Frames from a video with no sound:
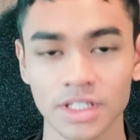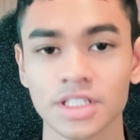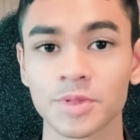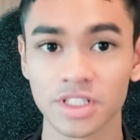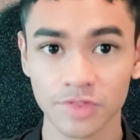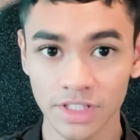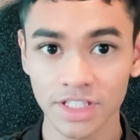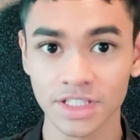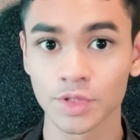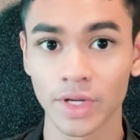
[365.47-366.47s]

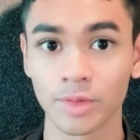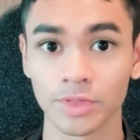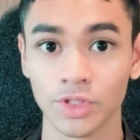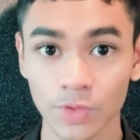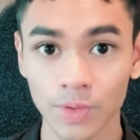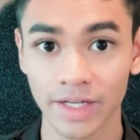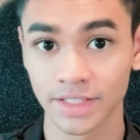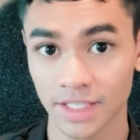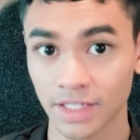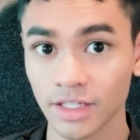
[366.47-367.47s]
Specifically, it's to help you
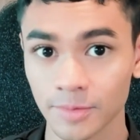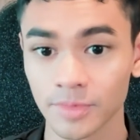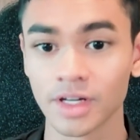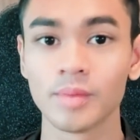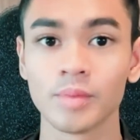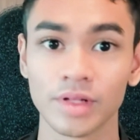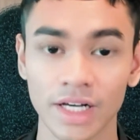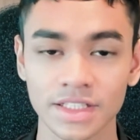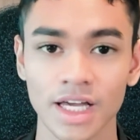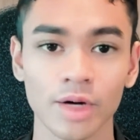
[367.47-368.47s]
understand it,
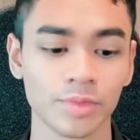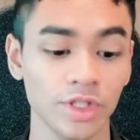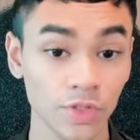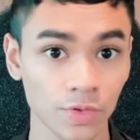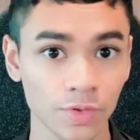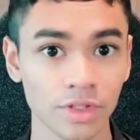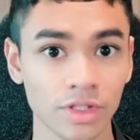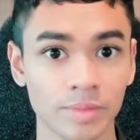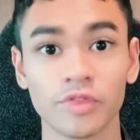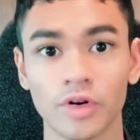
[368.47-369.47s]
plus help you
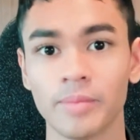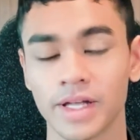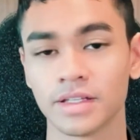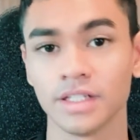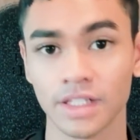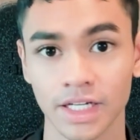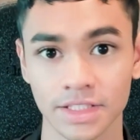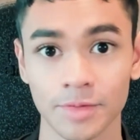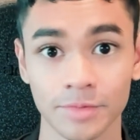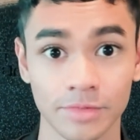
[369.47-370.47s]
perform better in the
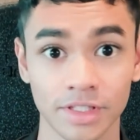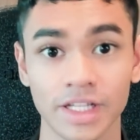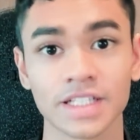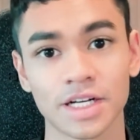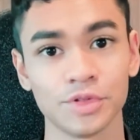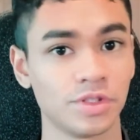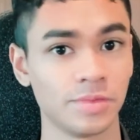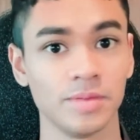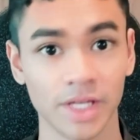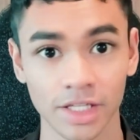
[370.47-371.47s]
exam. That's how you
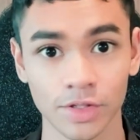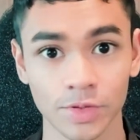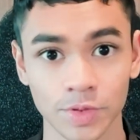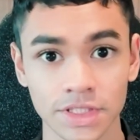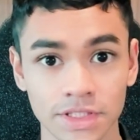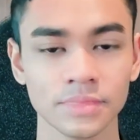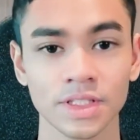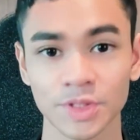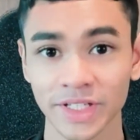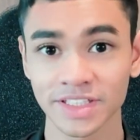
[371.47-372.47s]
should be making your notes.
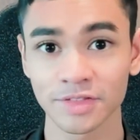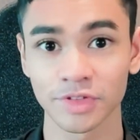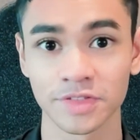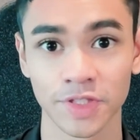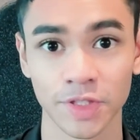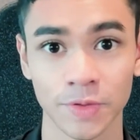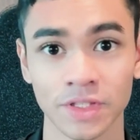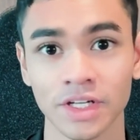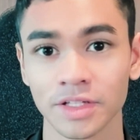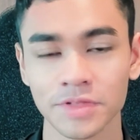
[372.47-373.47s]
So that's it for this video.
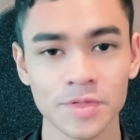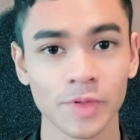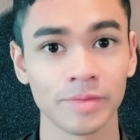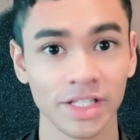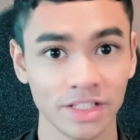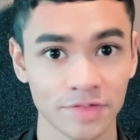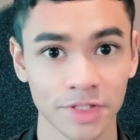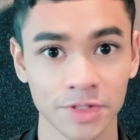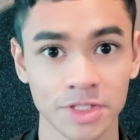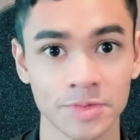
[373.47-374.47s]
The reason why I make these
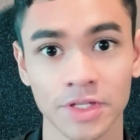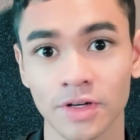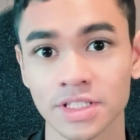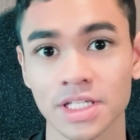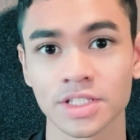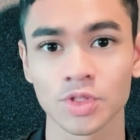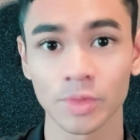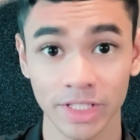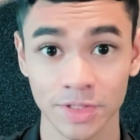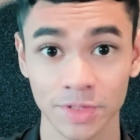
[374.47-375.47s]
videos is because there's so
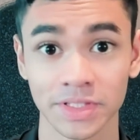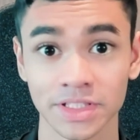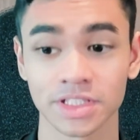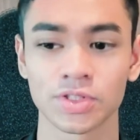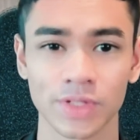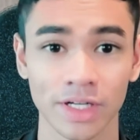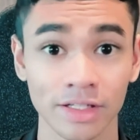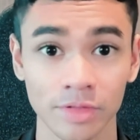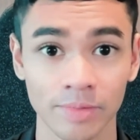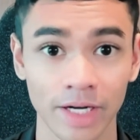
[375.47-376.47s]
many students
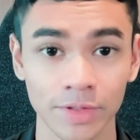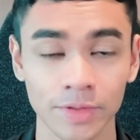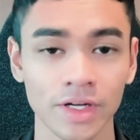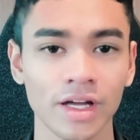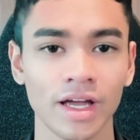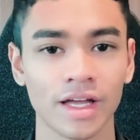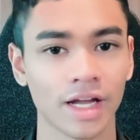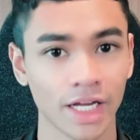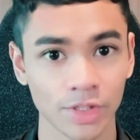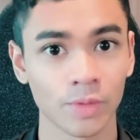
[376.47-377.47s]
struggling with bio and
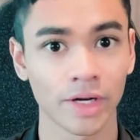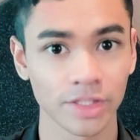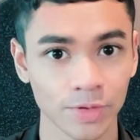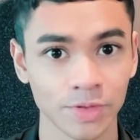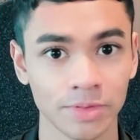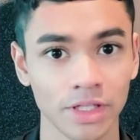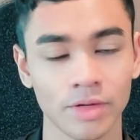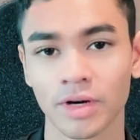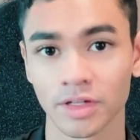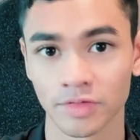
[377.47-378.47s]
I don't want you to be
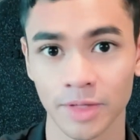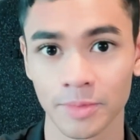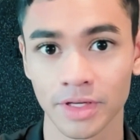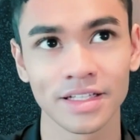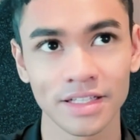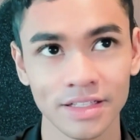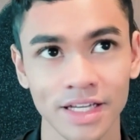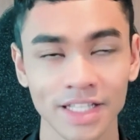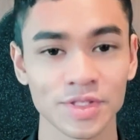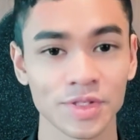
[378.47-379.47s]
one of them. In
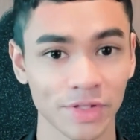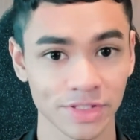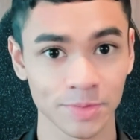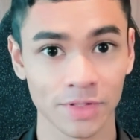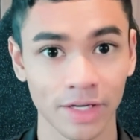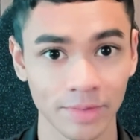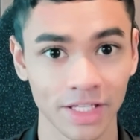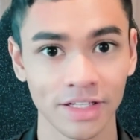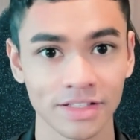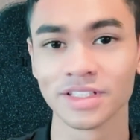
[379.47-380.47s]
case you're not subscribed
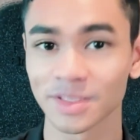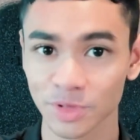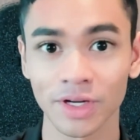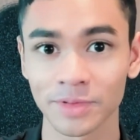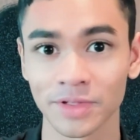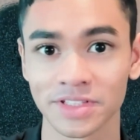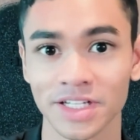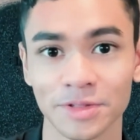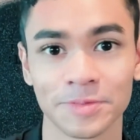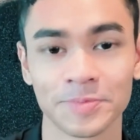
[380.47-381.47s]
yet, subscribe to our
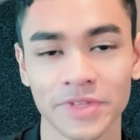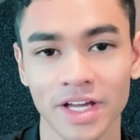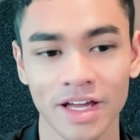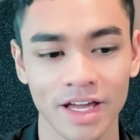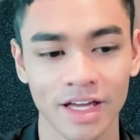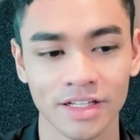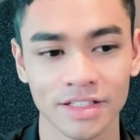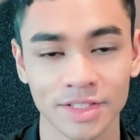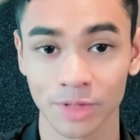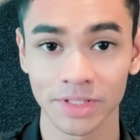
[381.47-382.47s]
channel. And
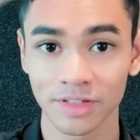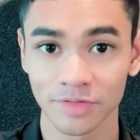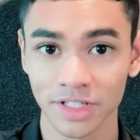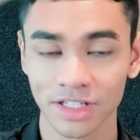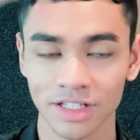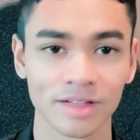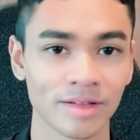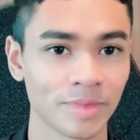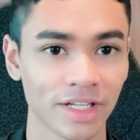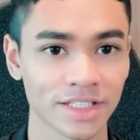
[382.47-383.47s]
it's completely free.
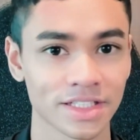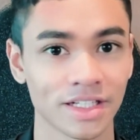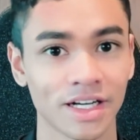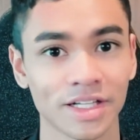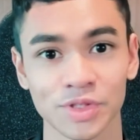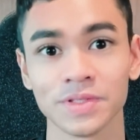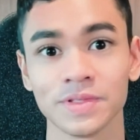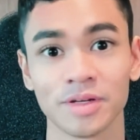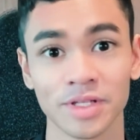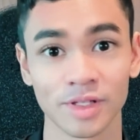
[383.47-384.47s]
Plus, I assure you
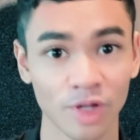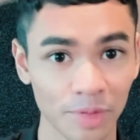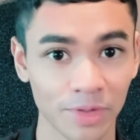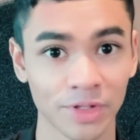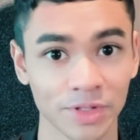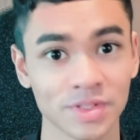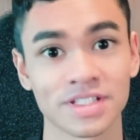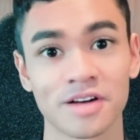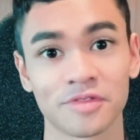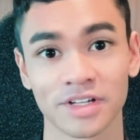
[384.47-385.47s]
there'll be a lot more good
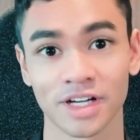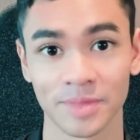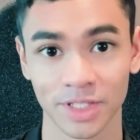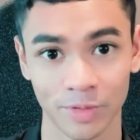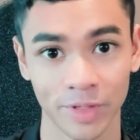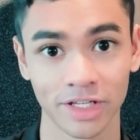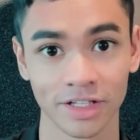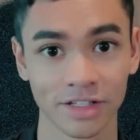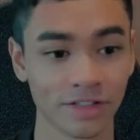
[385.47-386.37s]
stuff coming your way.